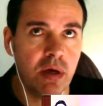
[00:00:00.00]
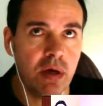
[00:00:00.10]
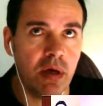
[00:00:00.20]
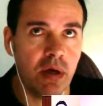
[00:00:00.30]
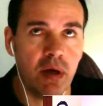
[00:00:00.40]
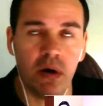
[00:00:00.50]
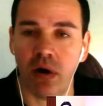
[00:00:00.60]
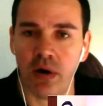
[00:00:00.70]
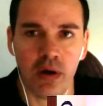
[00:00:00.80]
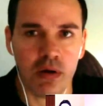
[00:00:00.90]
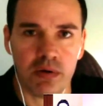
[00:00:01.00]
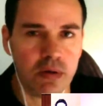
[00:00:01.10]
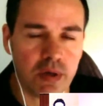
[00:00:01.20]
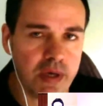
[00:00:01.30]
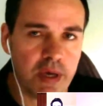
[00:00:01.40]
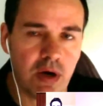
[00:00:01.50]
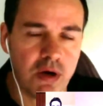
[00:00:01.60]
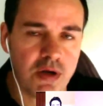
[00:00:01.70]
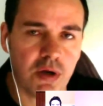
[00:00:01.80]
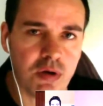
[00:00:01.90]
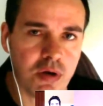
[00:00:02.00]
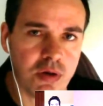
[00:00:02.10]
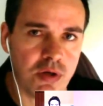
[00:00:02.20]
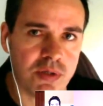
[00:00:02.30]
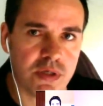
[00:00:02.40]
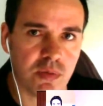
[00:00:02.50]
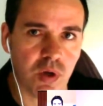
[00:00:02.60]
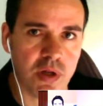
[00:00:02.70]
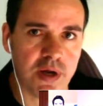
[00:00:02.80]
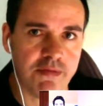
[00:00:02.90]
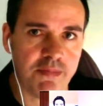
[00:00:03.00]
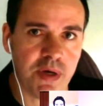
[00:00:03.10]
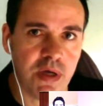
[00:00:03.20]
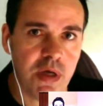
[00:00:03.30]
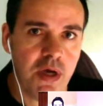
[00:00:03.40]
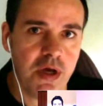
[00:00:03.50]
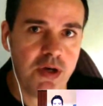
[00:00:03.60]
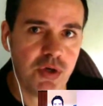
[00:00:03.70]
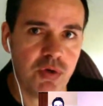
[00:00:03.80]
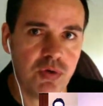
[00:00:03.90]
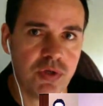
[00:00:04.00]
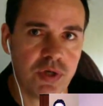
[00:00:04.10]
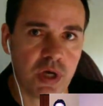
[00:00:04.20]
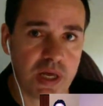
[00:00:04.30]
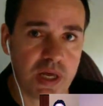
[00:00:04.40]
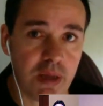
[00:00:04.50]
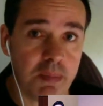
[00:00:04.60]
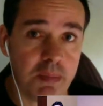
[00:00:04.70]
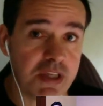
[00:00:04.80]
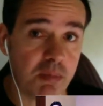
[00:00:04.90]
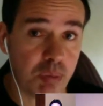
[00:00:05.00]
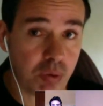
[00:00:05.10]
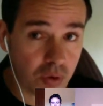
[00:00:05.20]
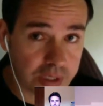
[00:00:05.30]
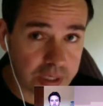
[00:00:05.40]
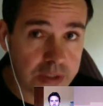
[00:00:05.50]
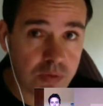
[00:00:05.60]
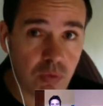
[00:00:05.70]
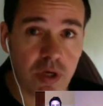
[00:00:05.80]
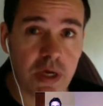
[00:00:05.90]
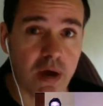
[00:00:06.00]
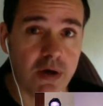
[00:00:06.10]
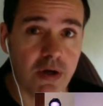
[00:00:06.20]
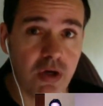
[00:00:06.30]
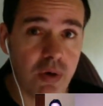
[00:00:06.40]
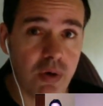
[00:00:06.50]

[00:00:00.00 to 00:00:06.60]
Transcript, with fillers: again, I don't know the U.S. system well enough, but do you declare them as employees working under you?